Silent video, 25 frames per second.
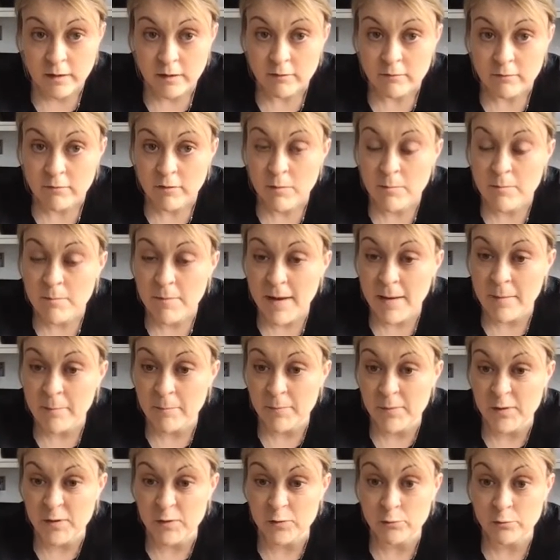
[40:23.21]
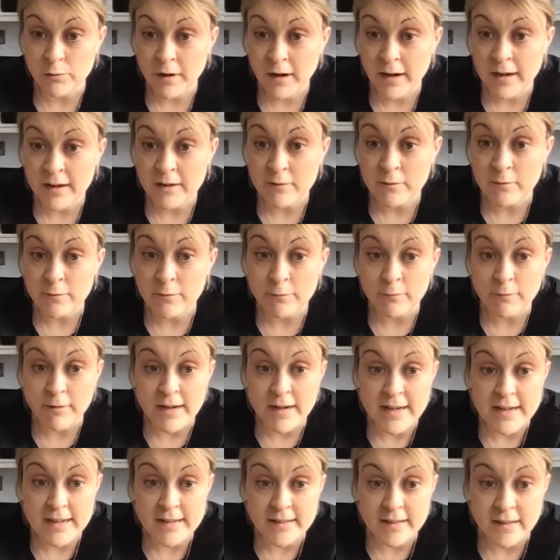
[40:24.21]
Remember, try and
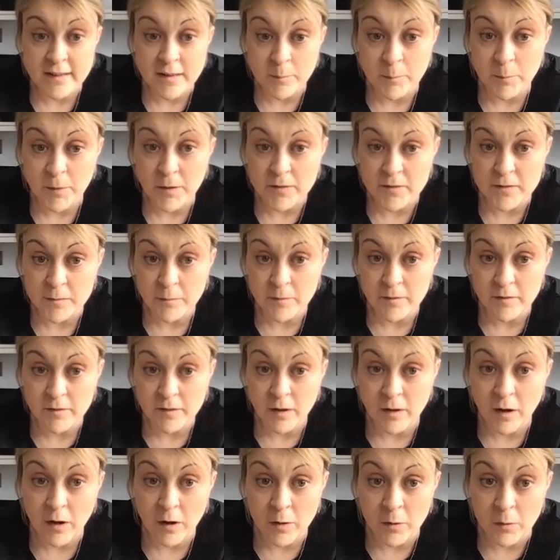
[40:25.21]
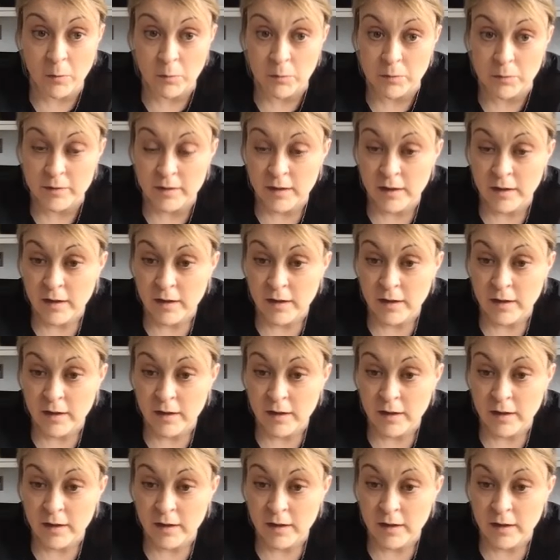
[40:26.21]
freeze at the bottom of the hold